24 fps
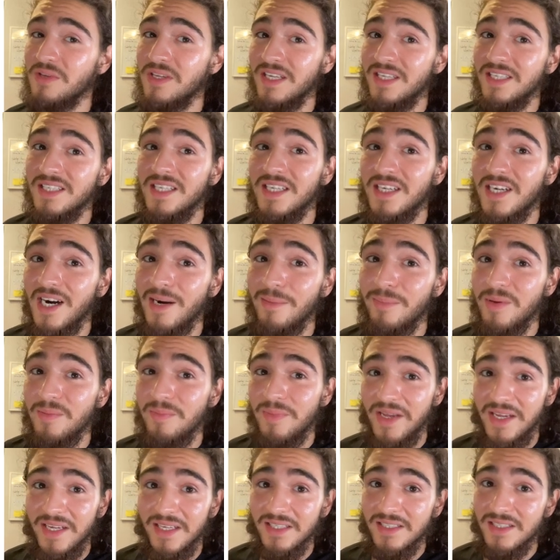easy copy
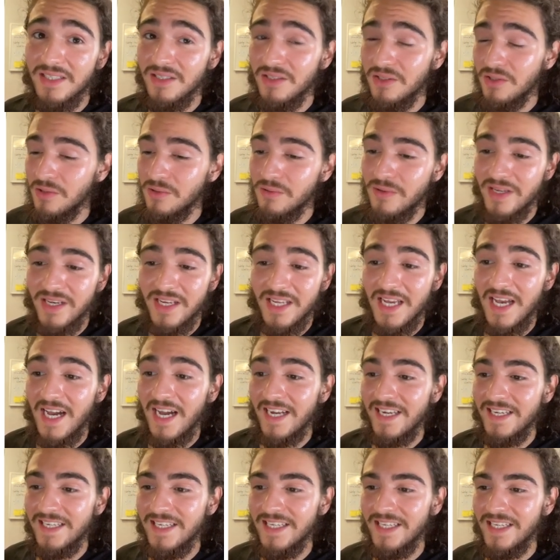paste into any
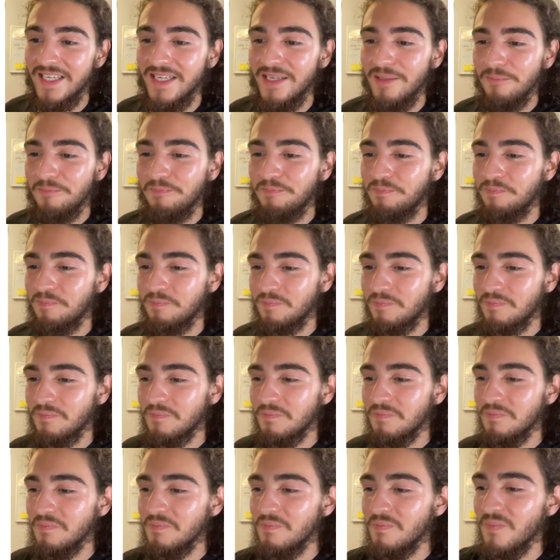IDE.
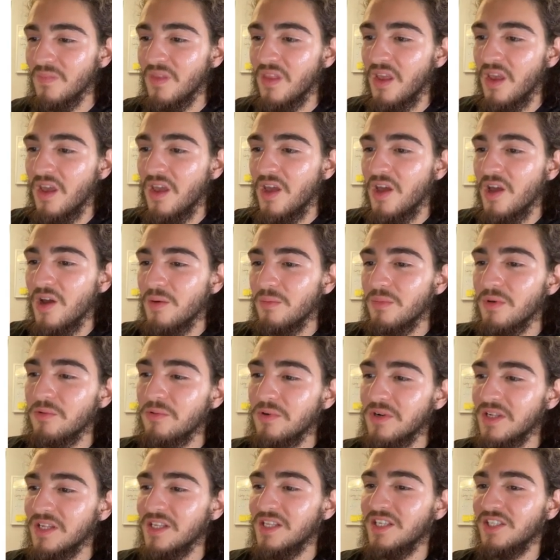But
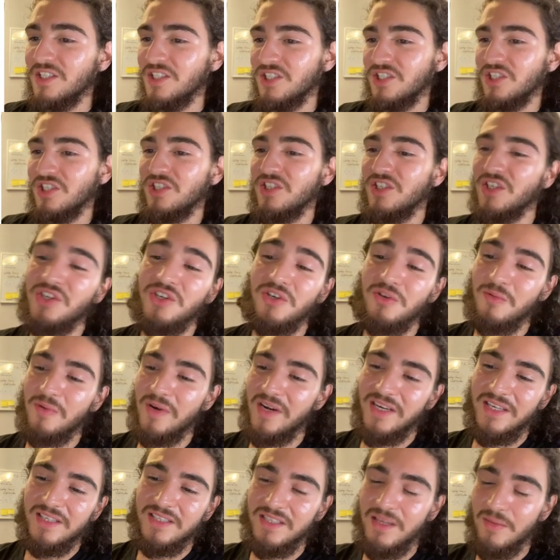really, this is just a good
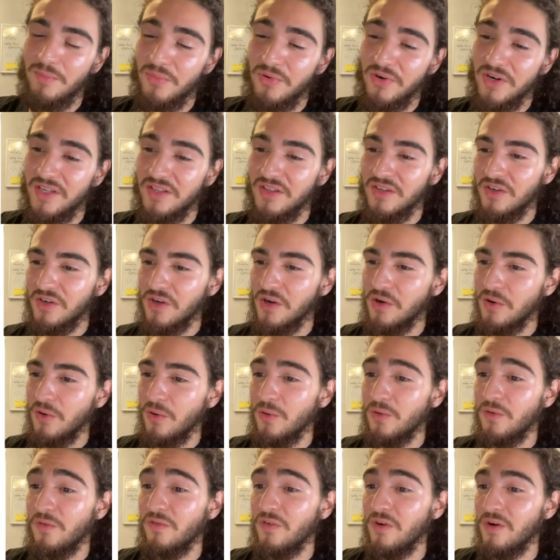way to separate the
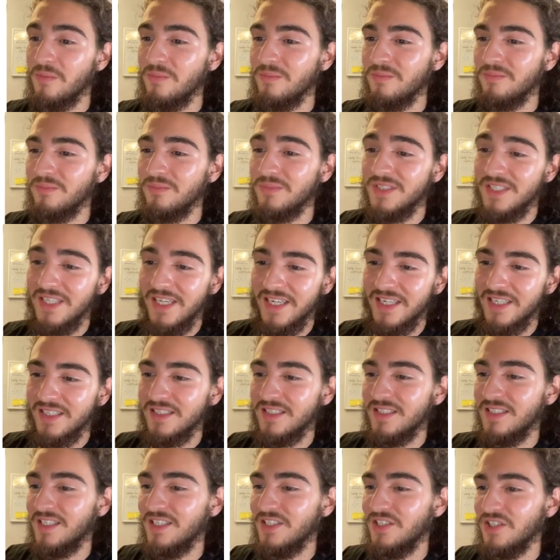code from
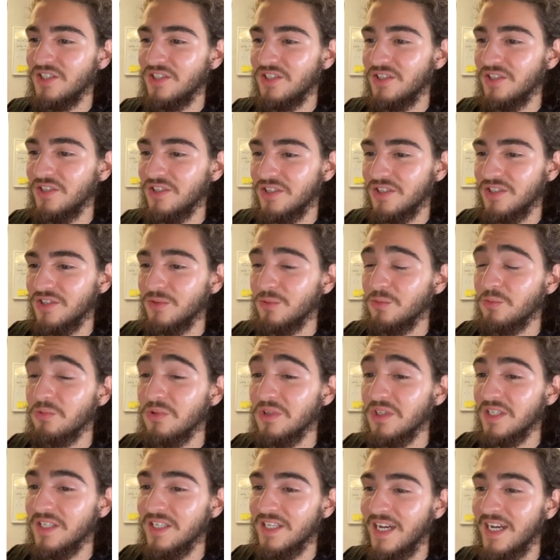text. It just looks
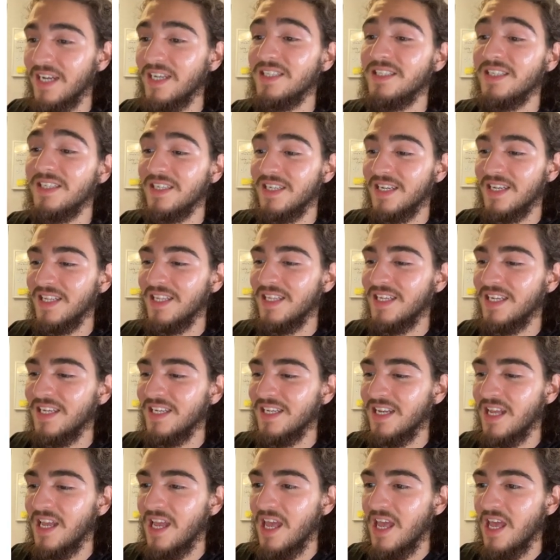really nice and
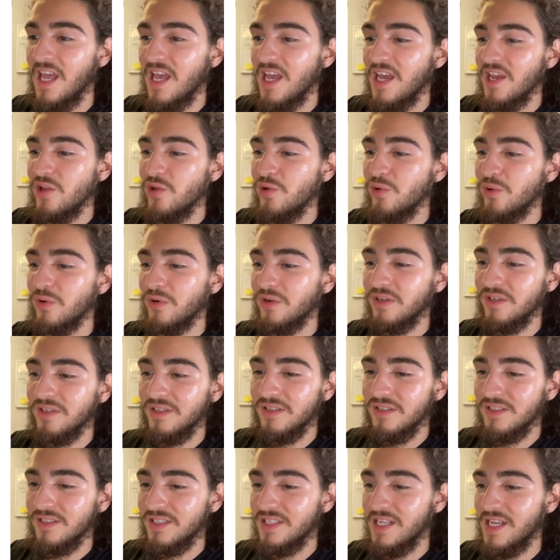clean. You
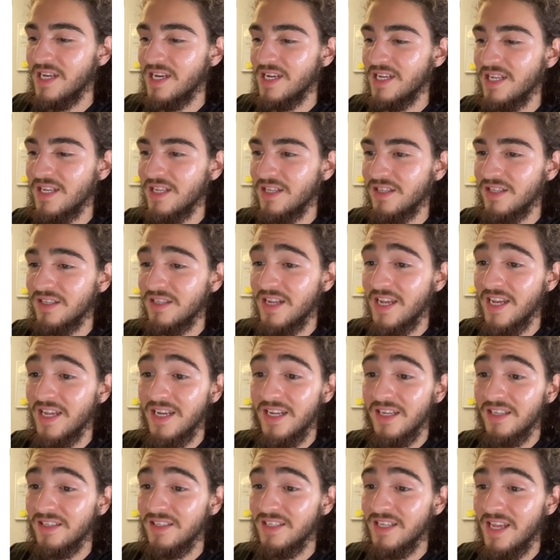can set
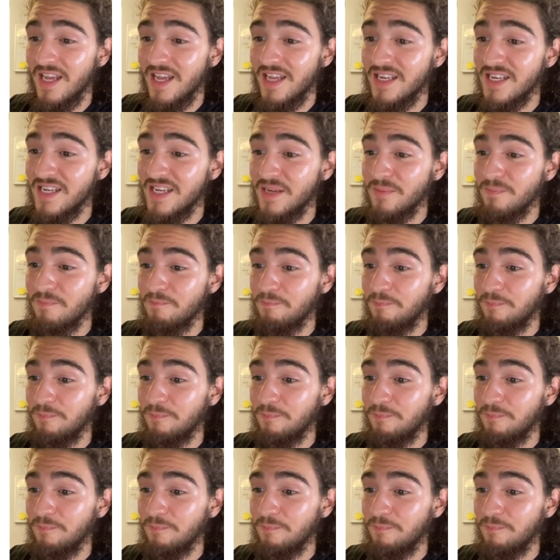it to any